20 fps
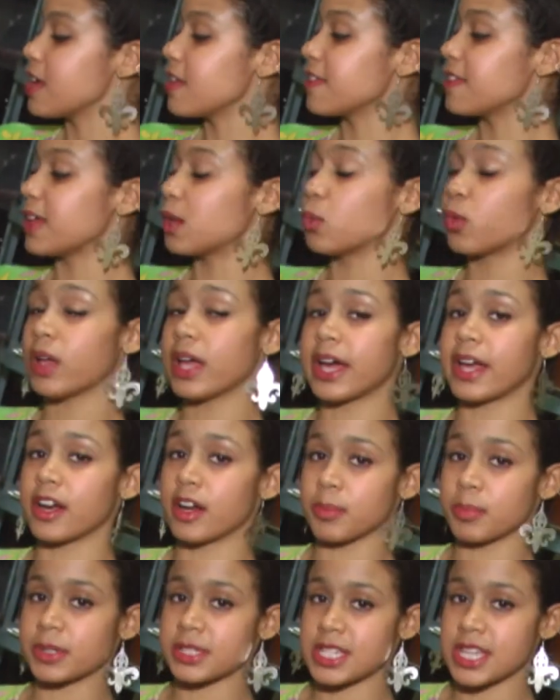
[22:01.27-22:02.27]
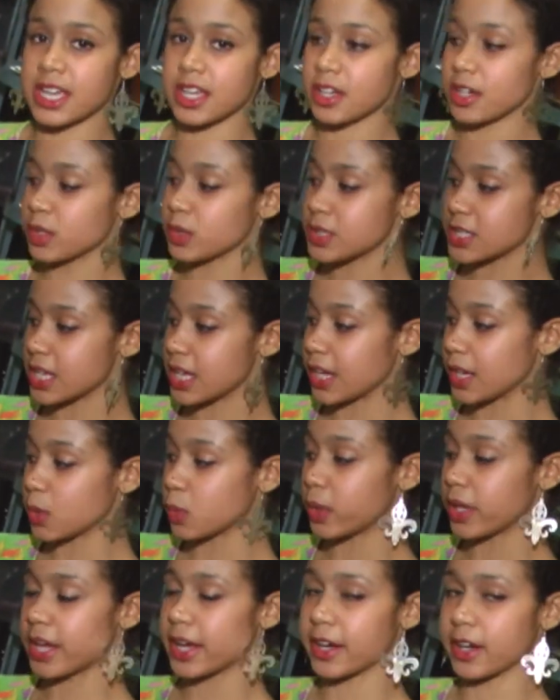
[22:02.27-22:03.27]
then we'll add our potatoes and
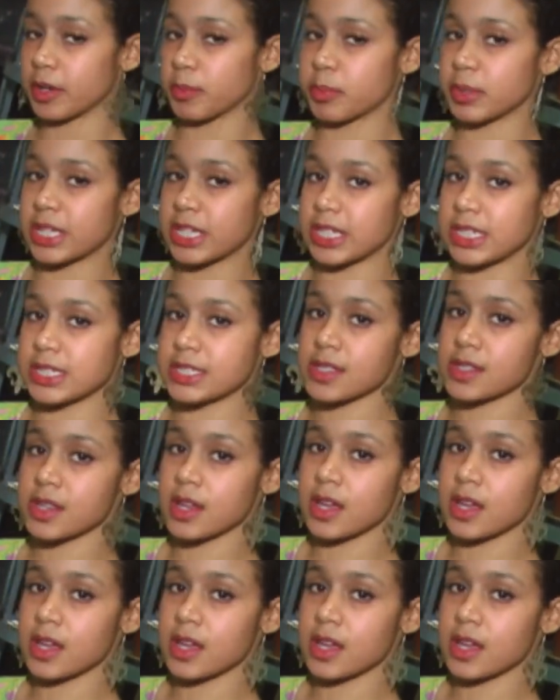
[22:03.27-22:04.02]
we'll add our peas.